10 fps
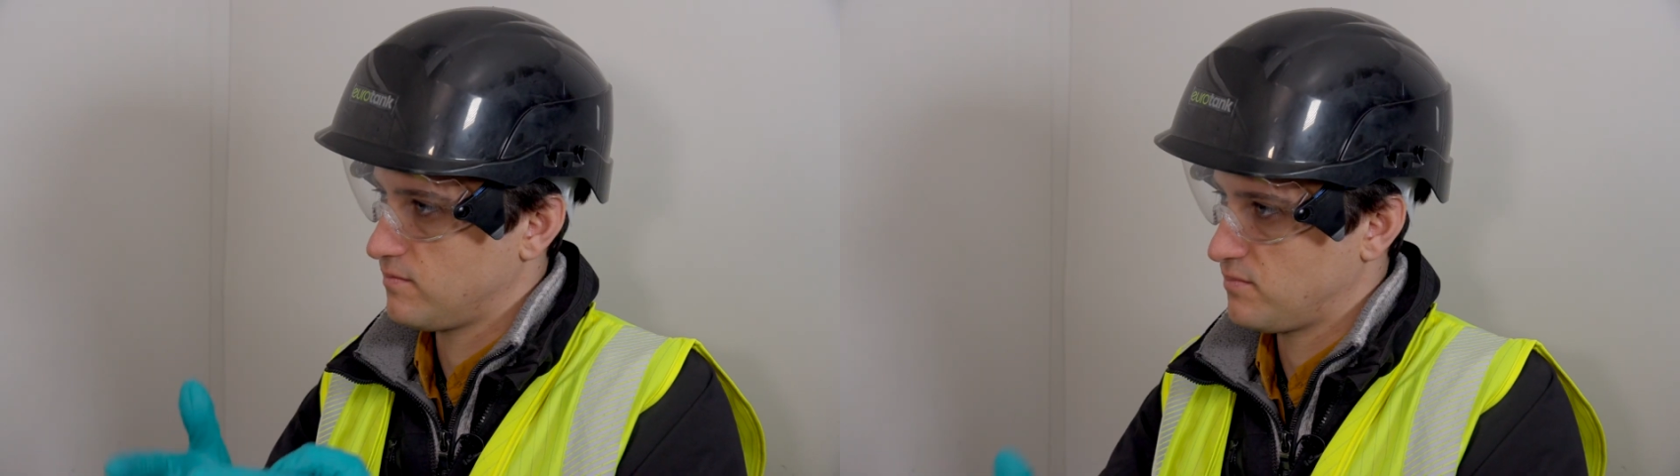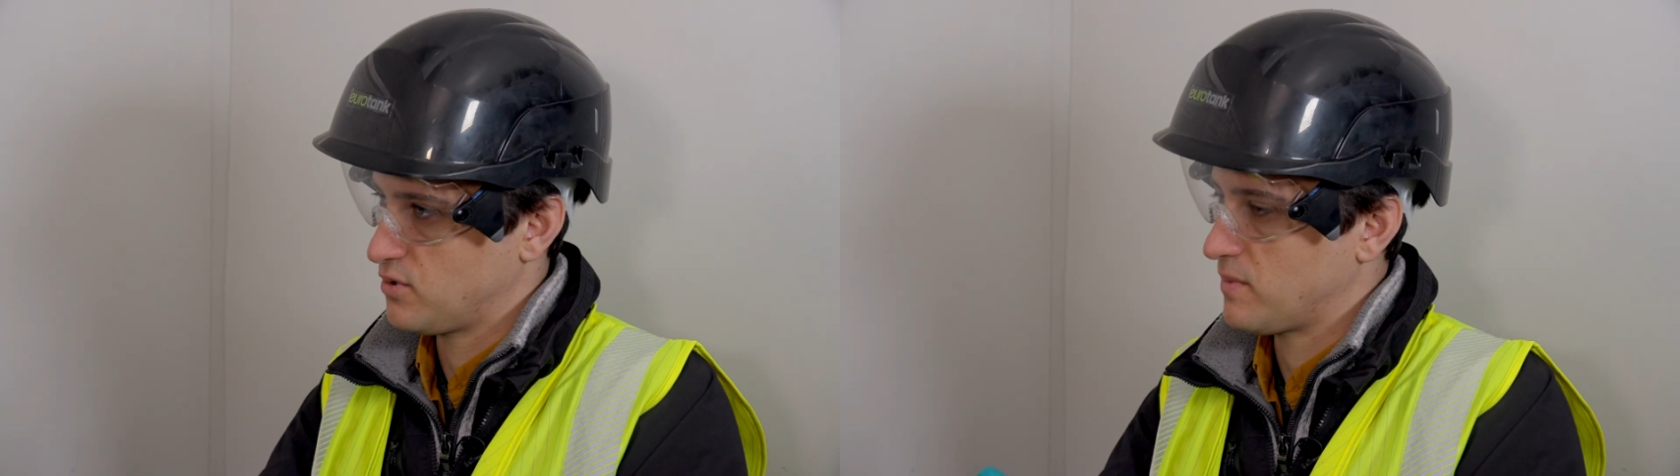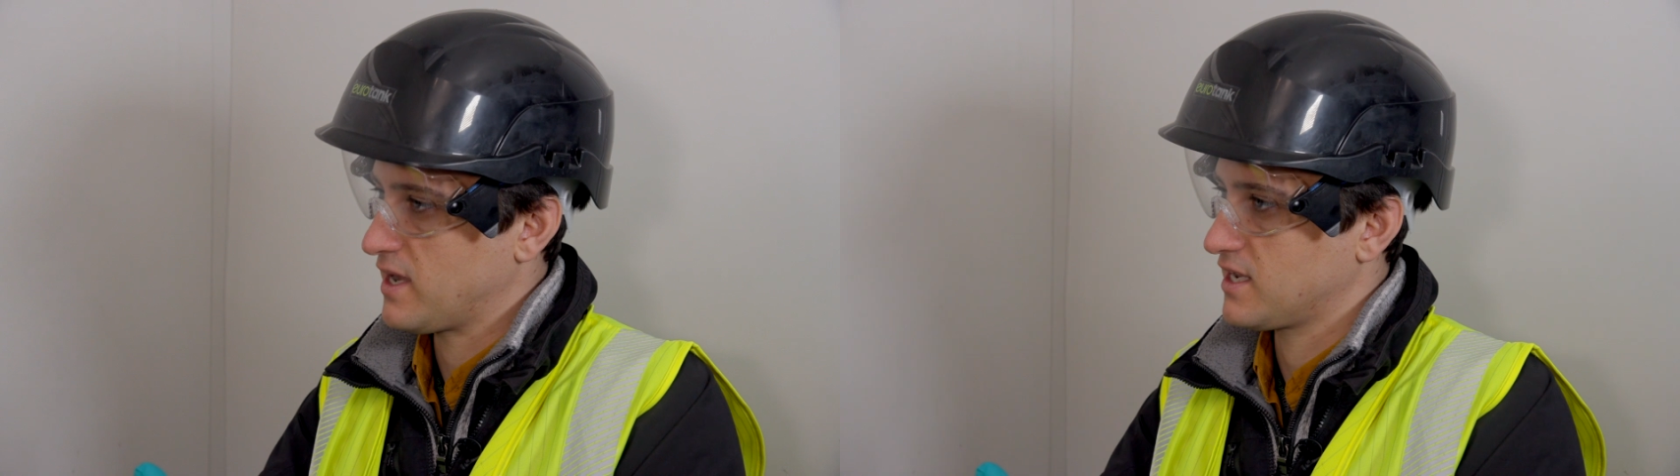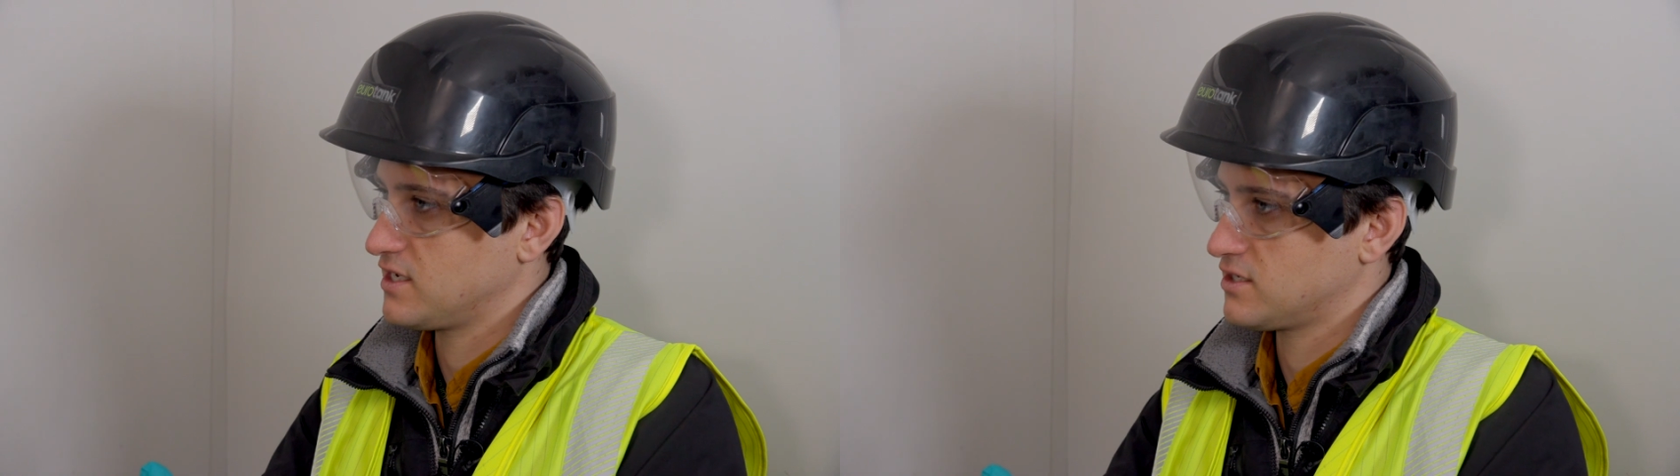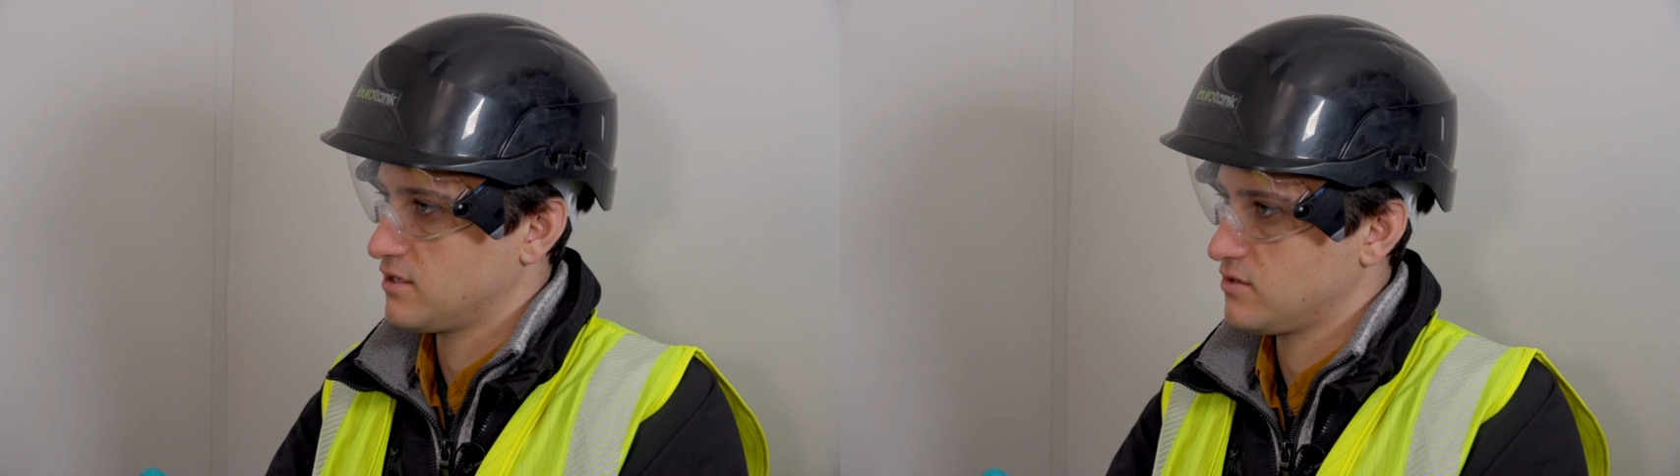put back
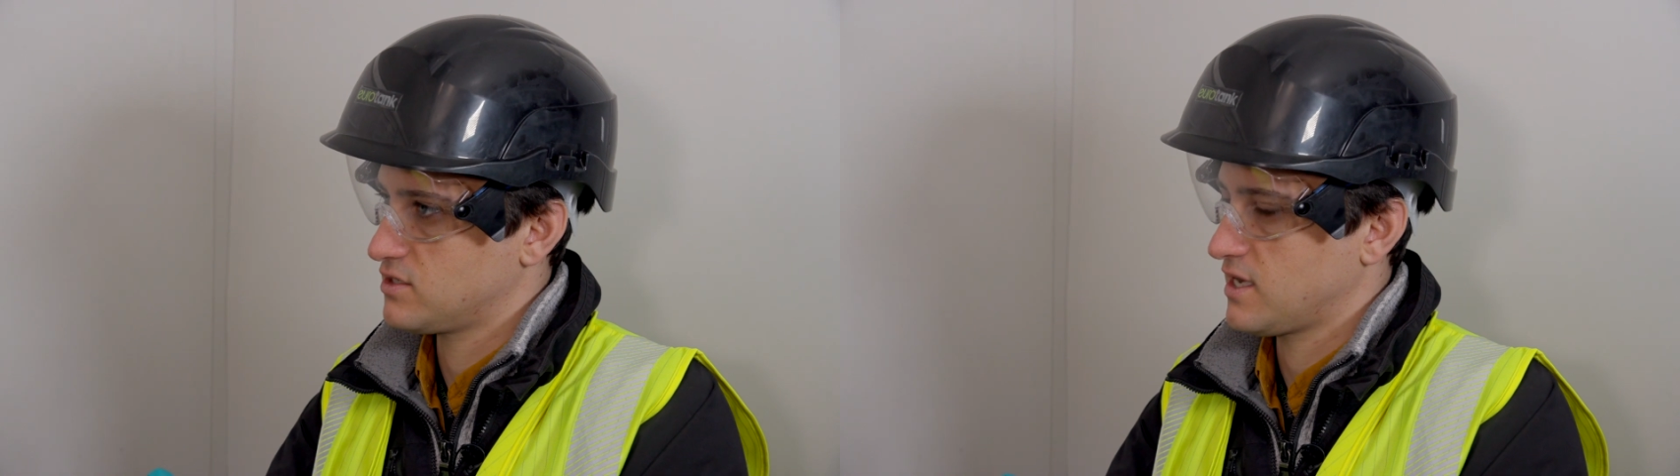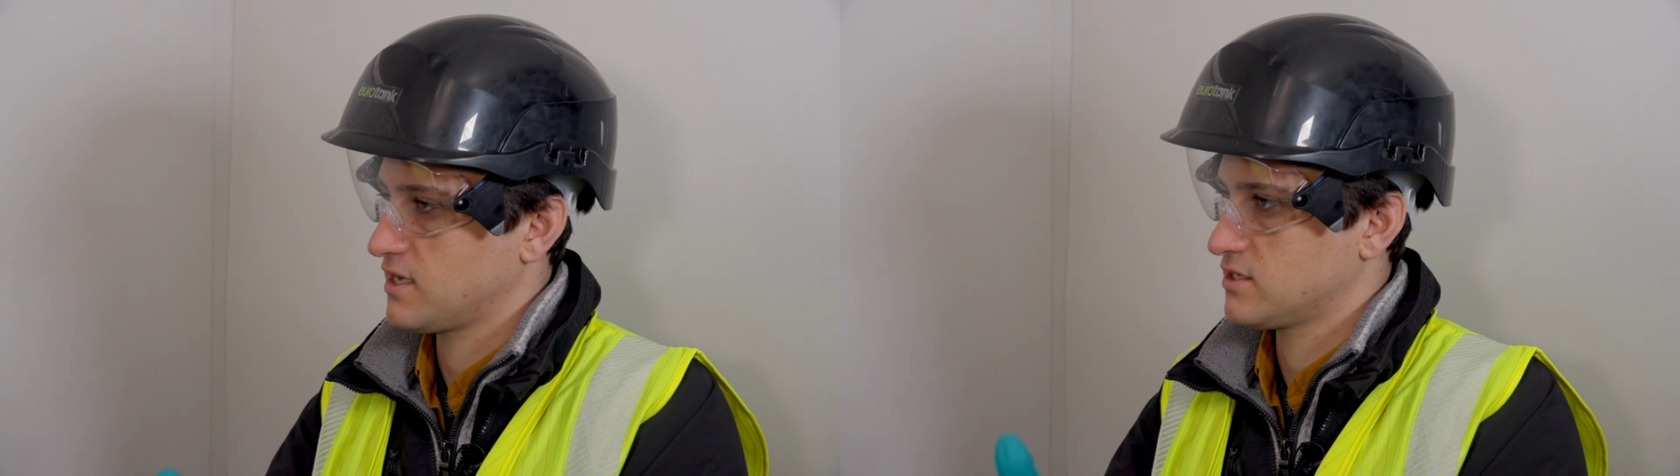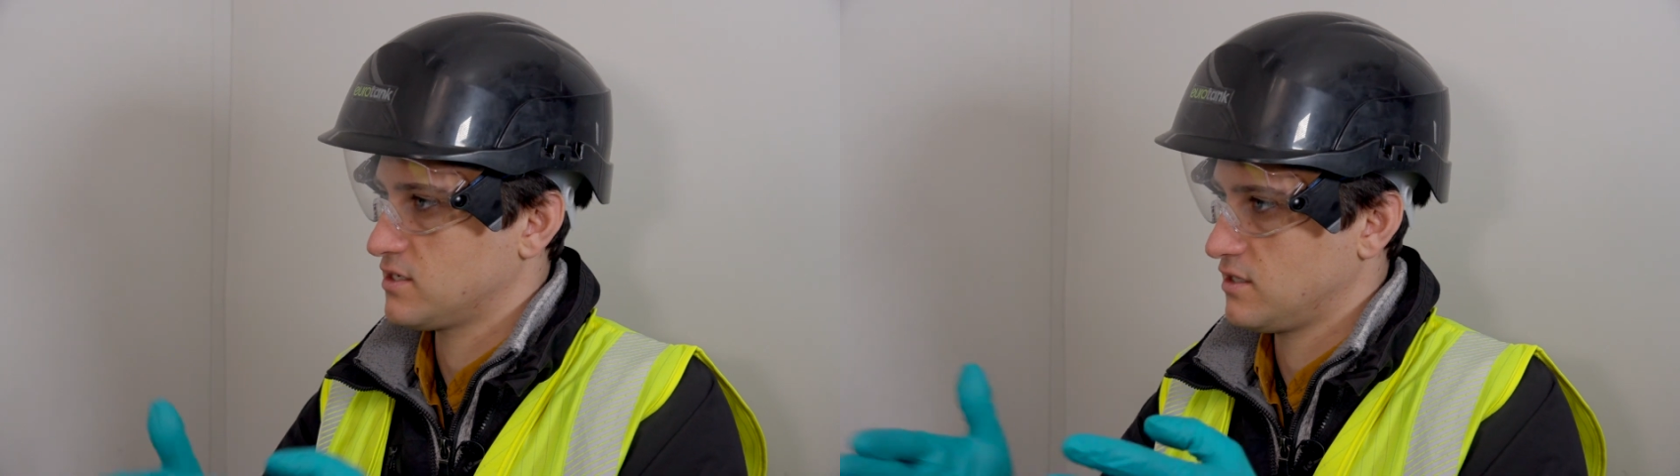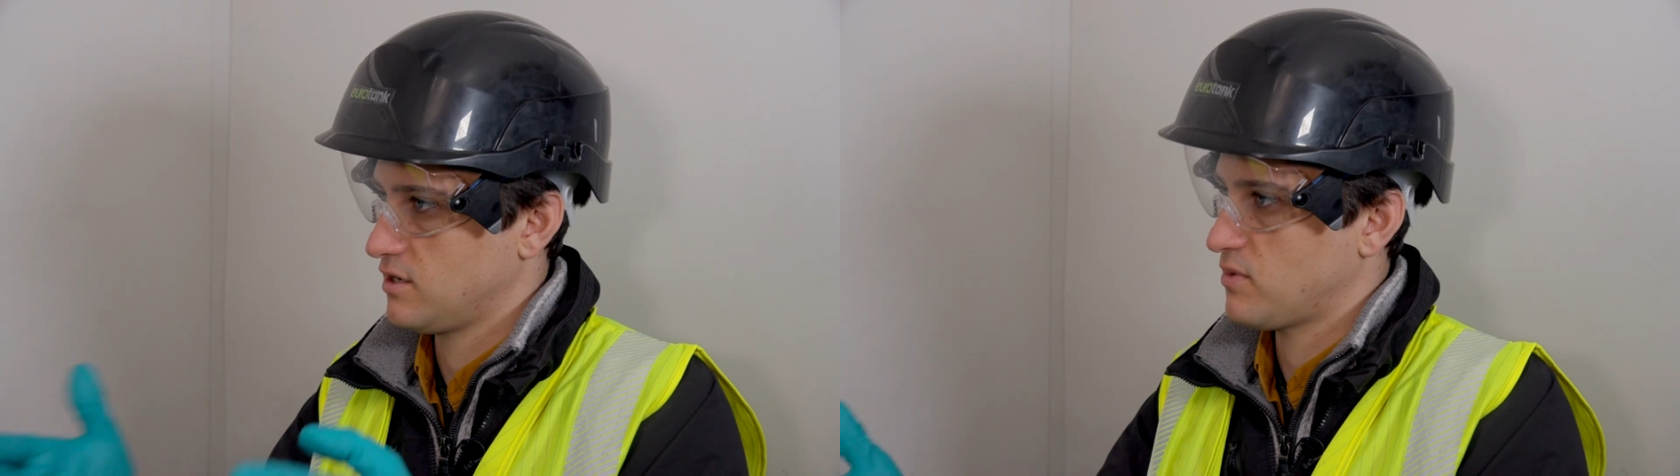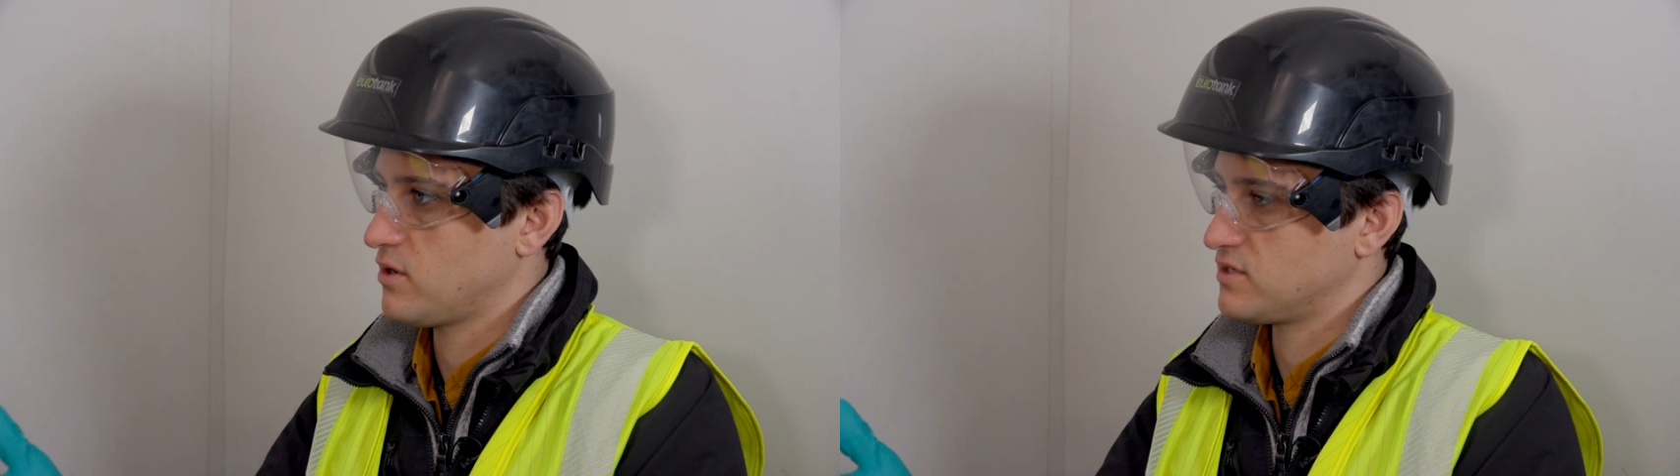into those tanks and the
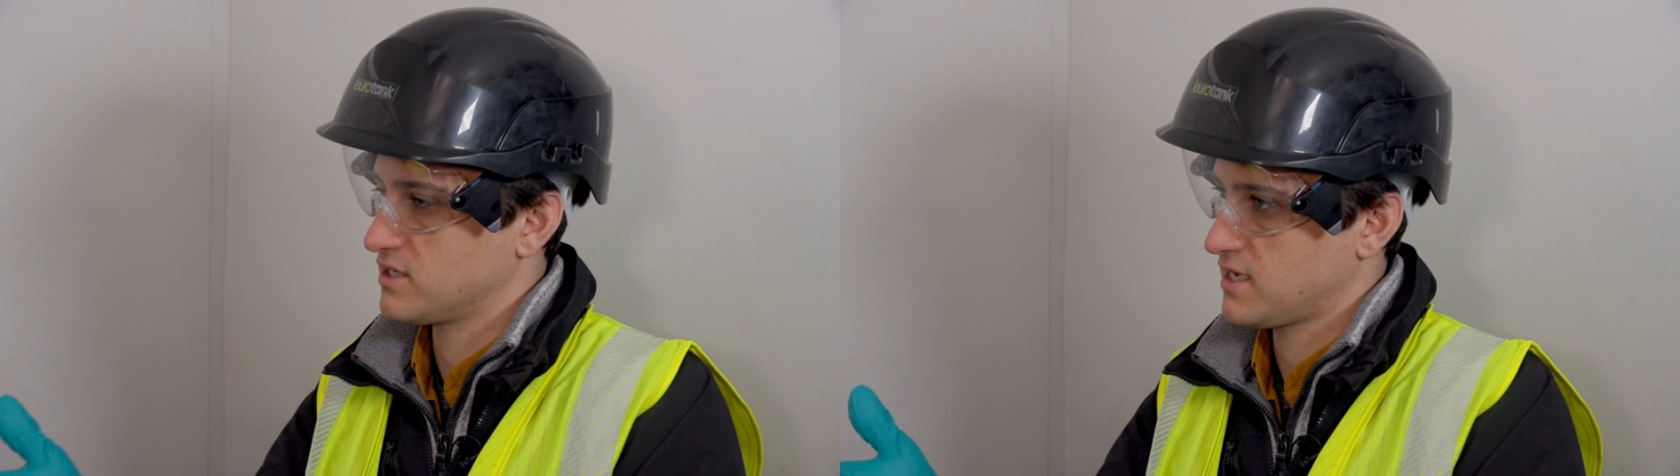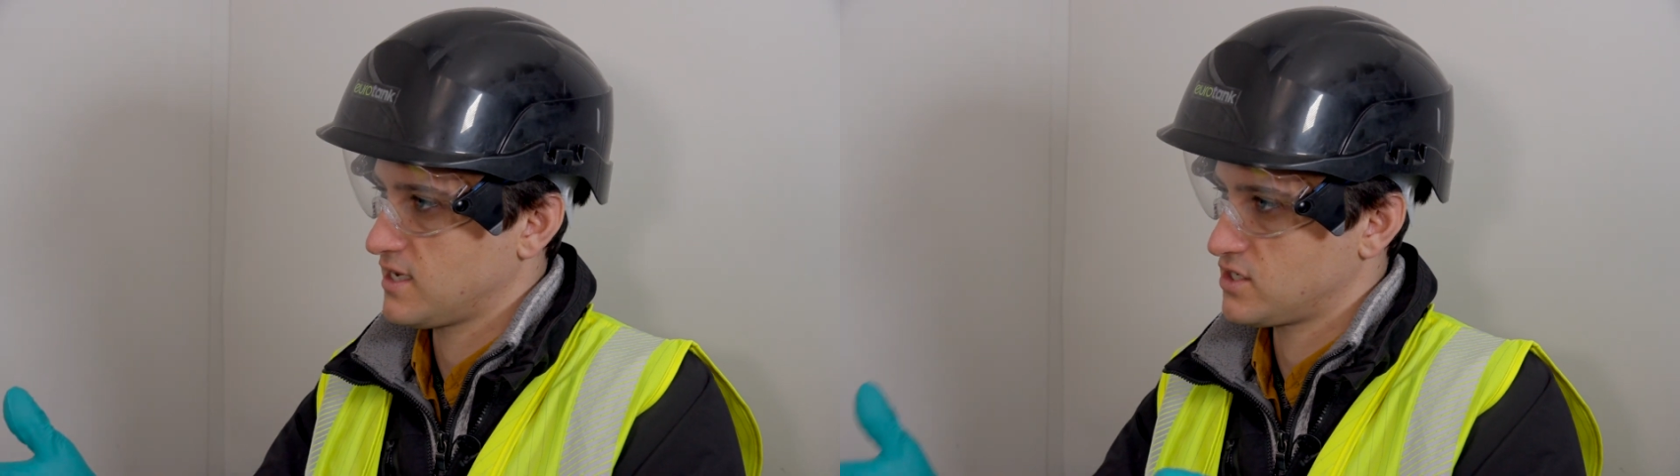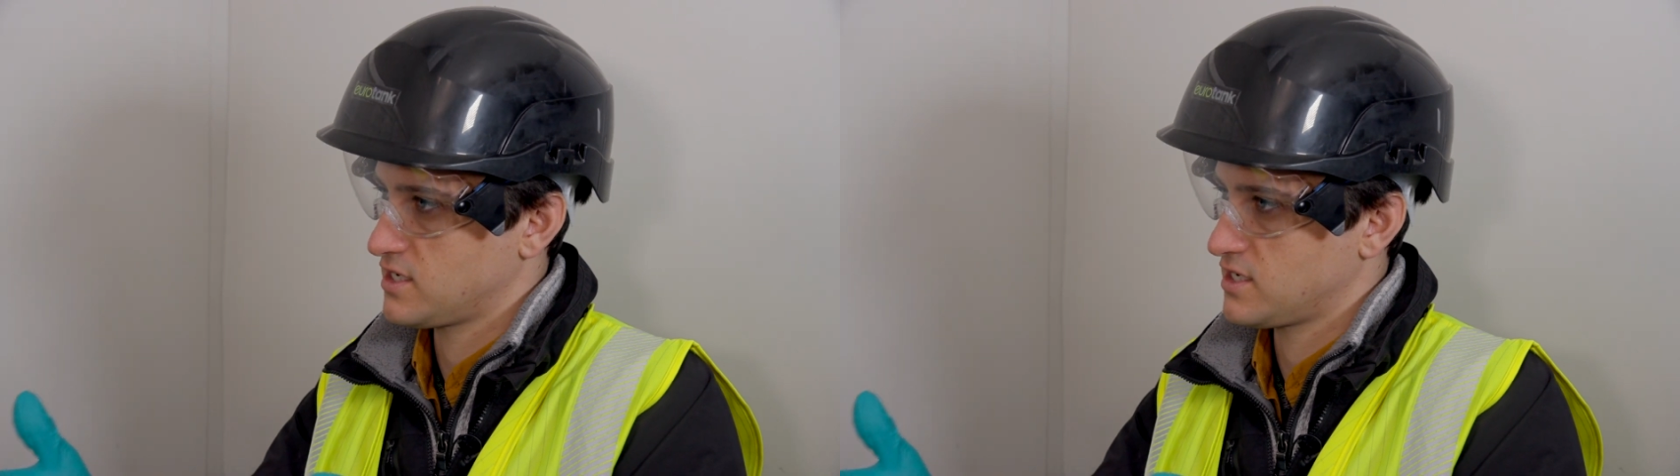opposing tanks